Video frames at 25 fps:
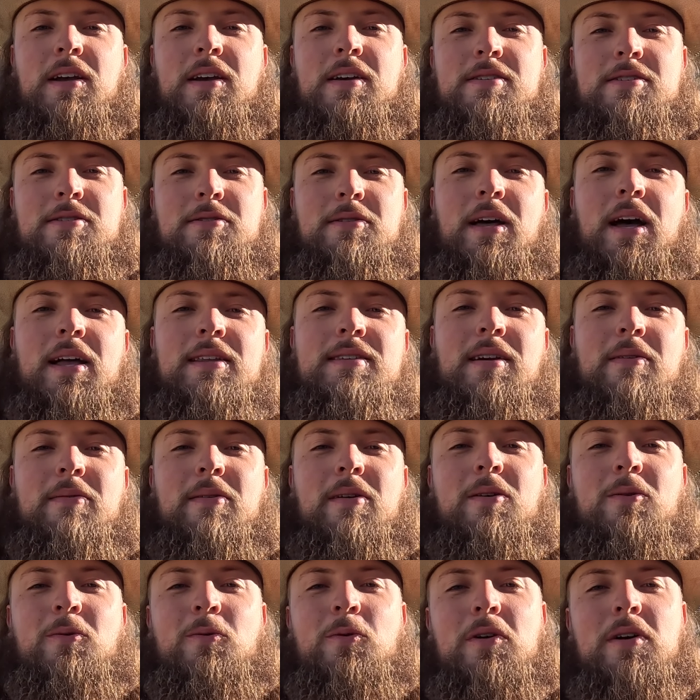So that's how
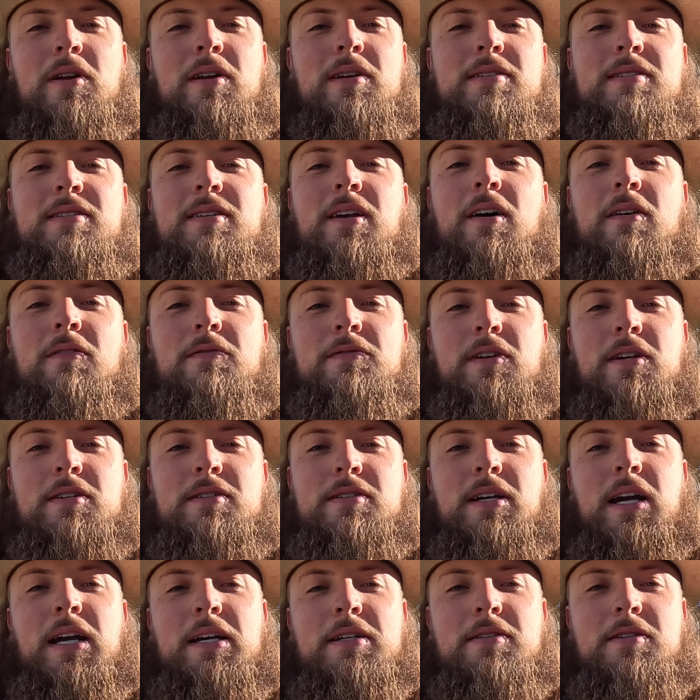our wood itself
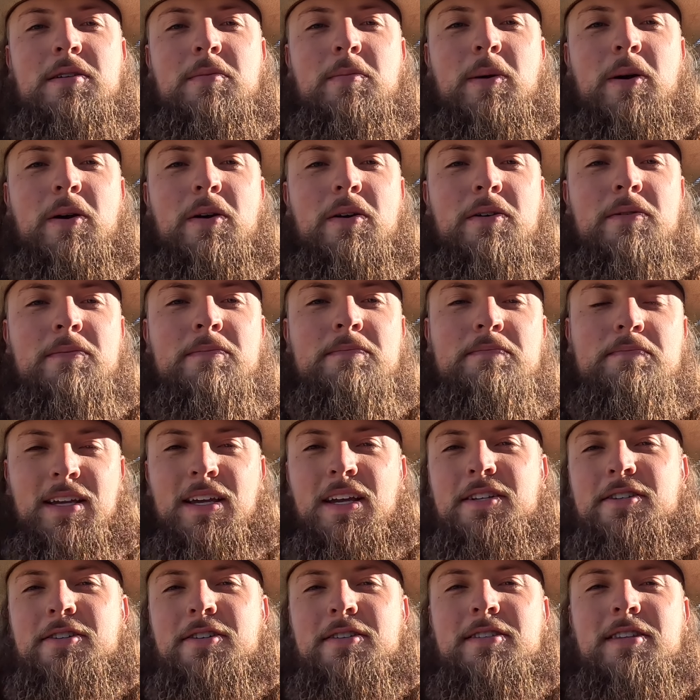doesn't actually burn.
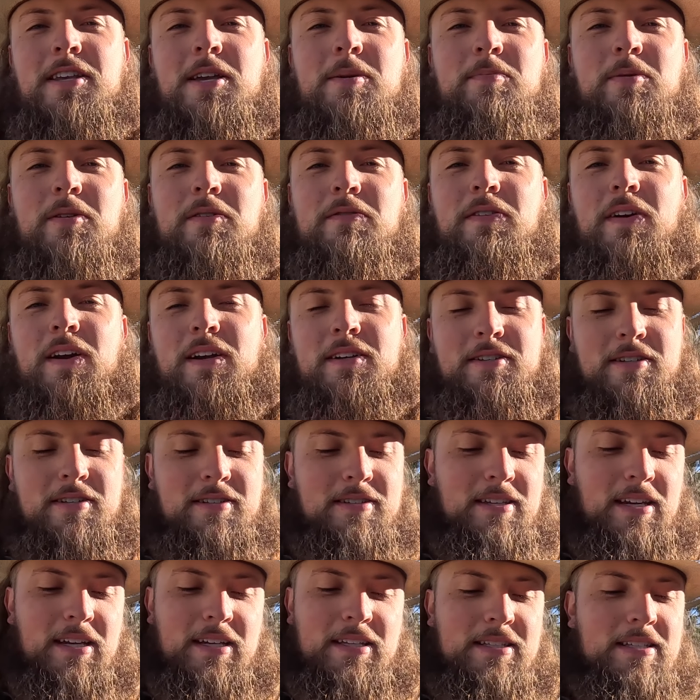And just the
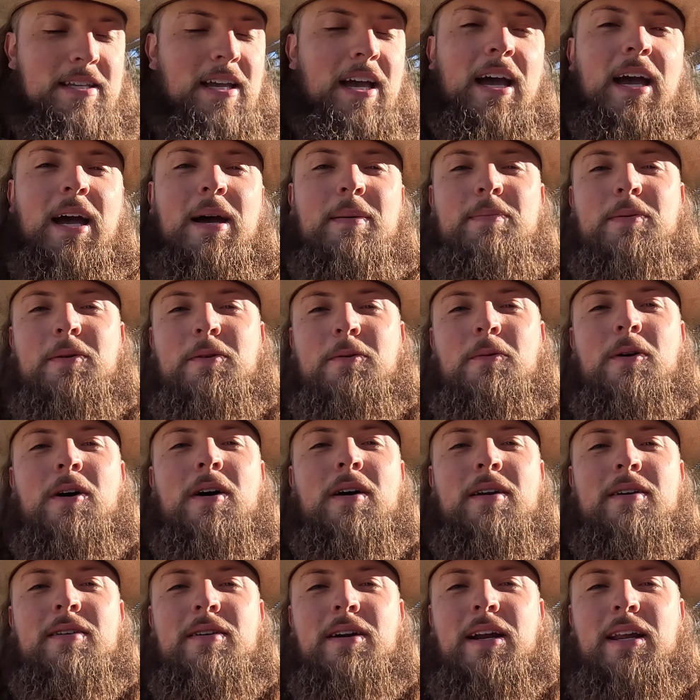imperfections like sap or
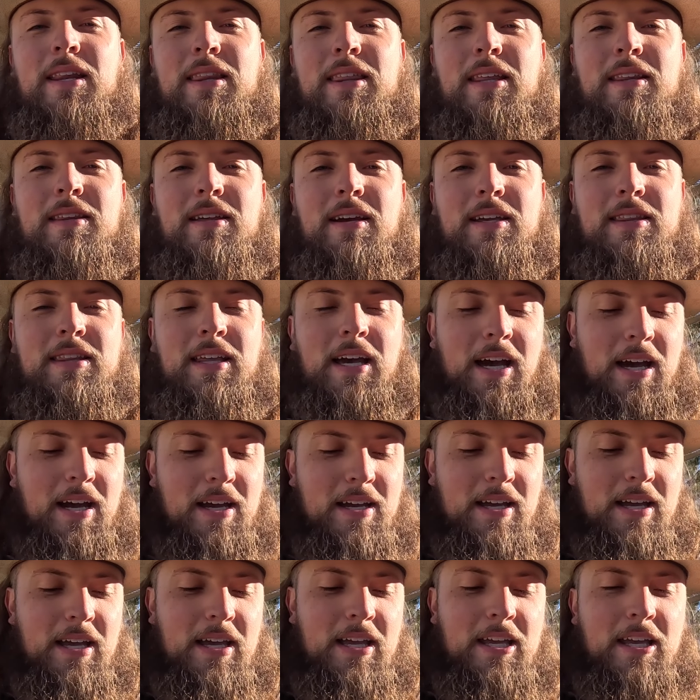water, anything like
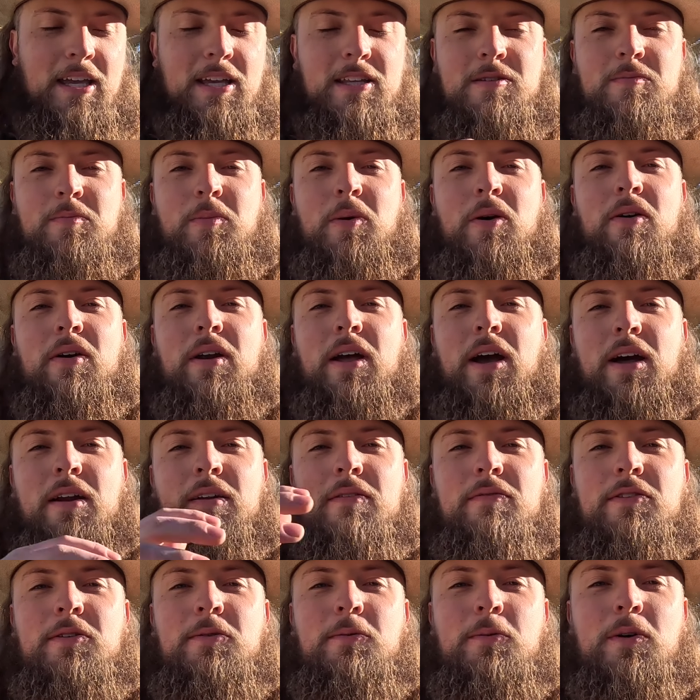that gets burned out
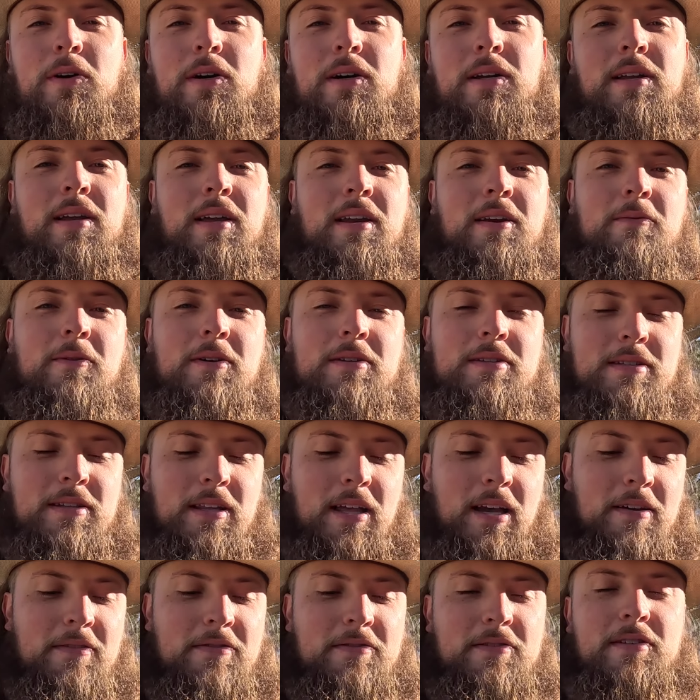of the wood, and what's
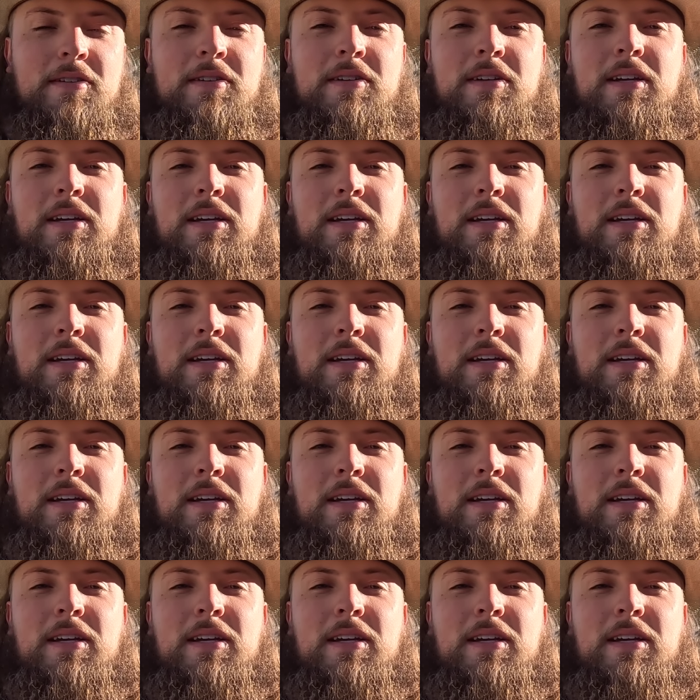left